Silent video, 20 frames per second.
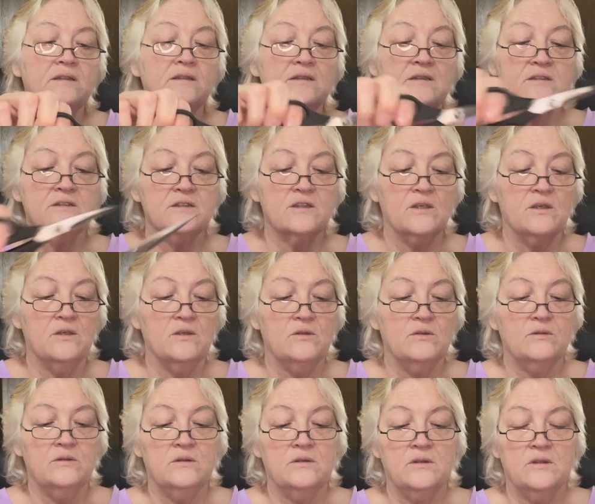So,
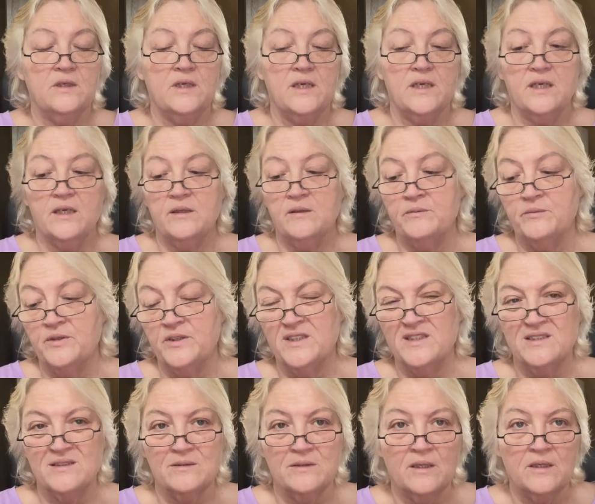and
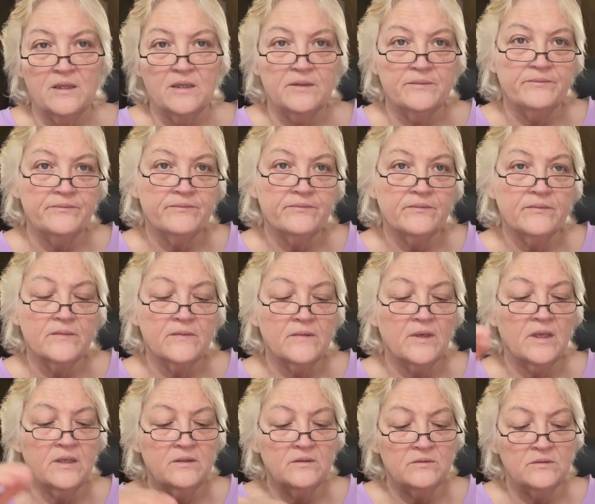plus,
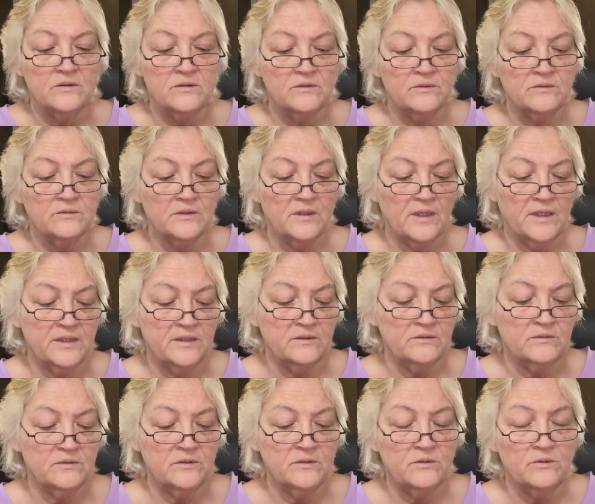I don't know. I
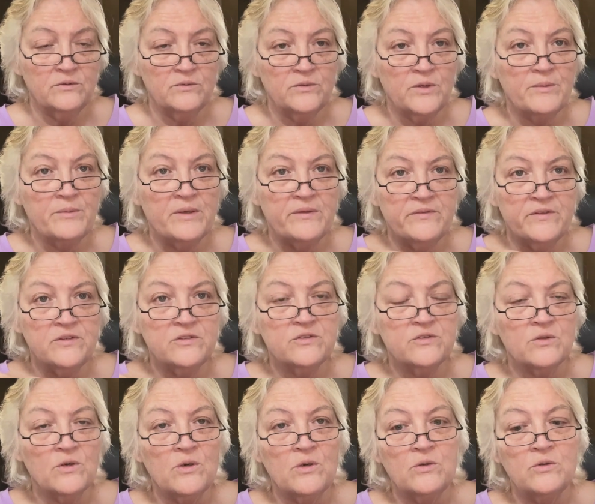don't know what my future
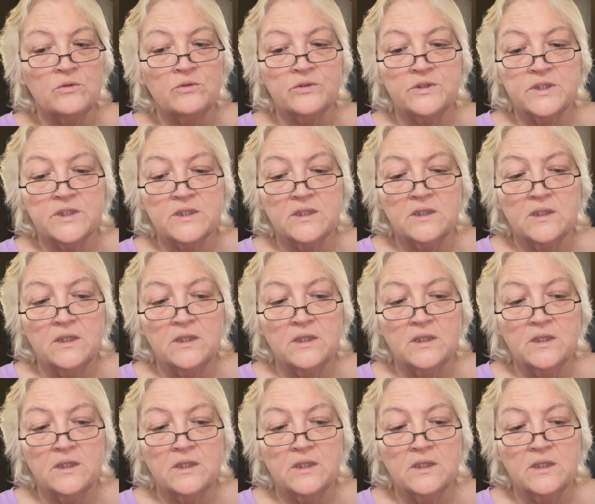holds.